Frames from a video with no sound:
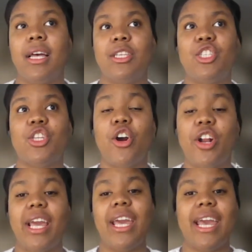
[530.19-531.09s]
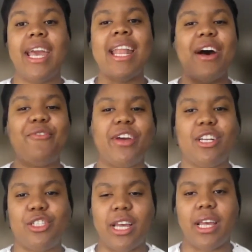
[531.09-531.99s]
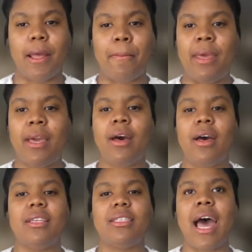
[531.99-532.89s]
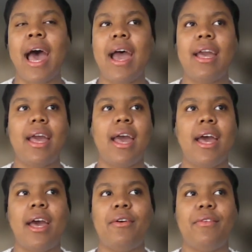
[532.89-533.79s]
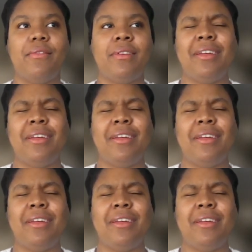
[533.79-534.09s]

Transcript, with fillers: starting it and not finishing because I have